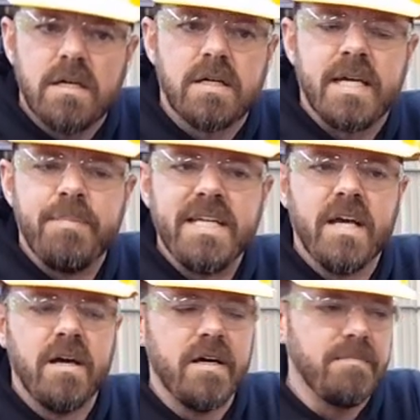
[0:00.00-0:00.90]
can be
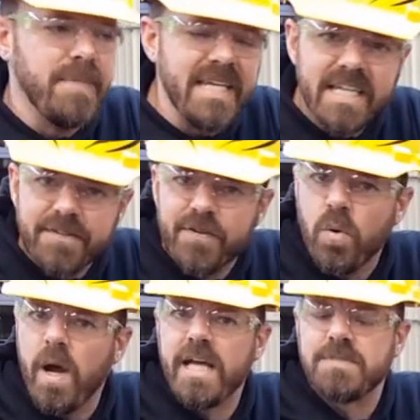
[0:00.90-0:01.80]
done many different
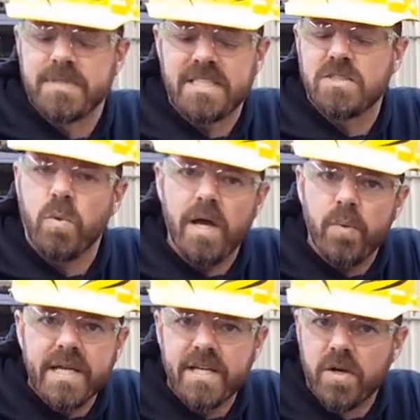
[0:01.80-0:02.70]
ways, but that's the way
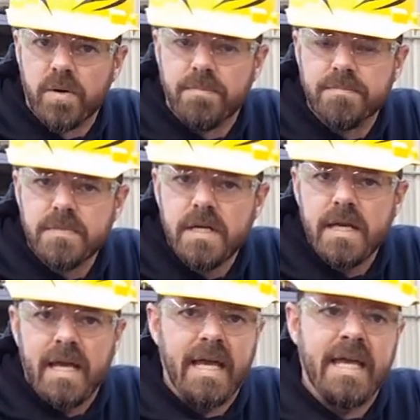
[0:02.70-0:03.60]
we do them.
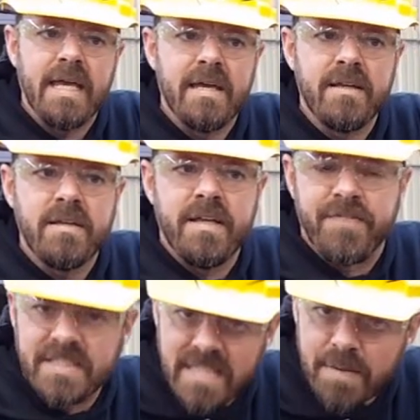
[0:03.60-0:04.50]
And if
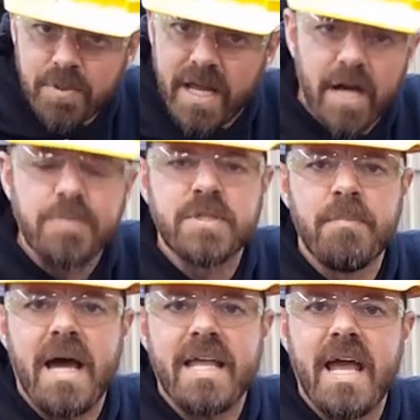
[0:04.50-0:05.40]
it's able to help
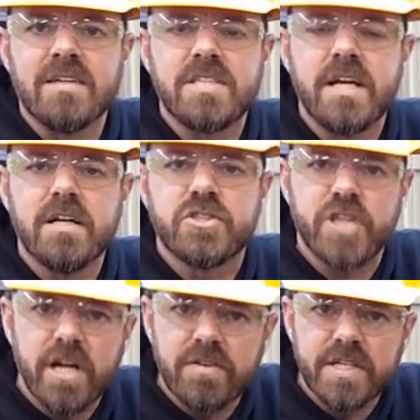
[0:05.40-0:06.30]
somebody out there,
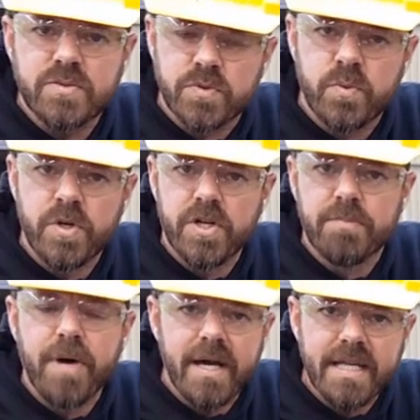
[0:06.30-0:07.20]
share this with one of your
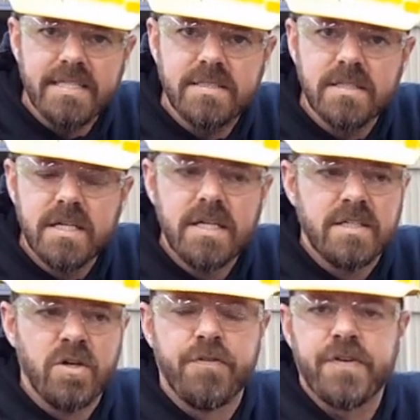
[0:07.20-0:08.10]
buddies.
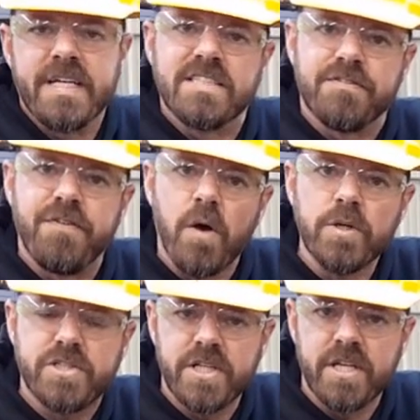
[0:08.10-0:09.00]
Don't forget to flow it
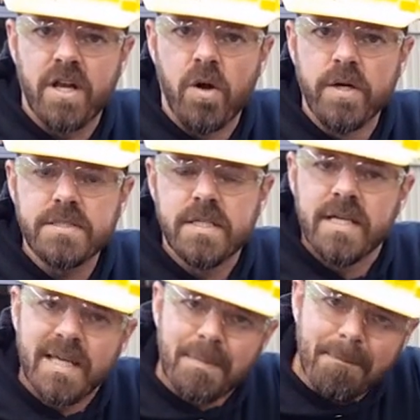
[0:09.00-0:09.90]
so you know it.
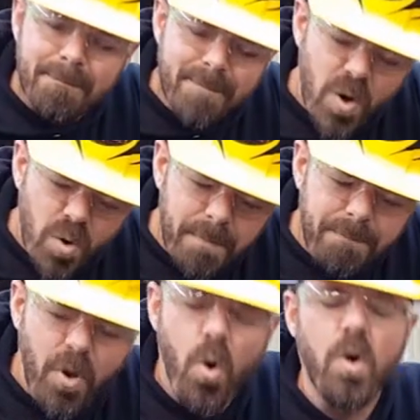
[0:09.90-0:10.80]
And more
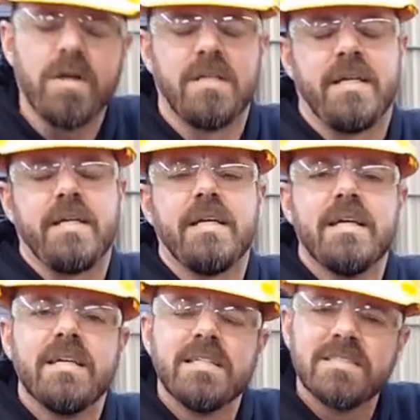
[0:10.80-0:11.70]

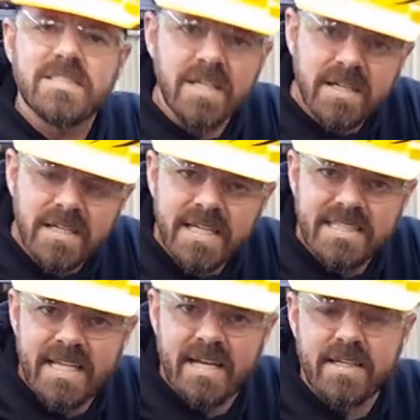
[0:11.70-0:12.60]
importantly, stud length
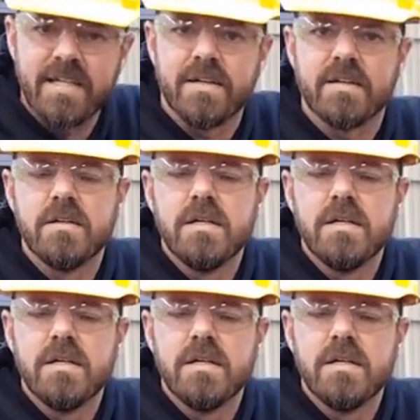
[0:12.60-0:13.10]
down here.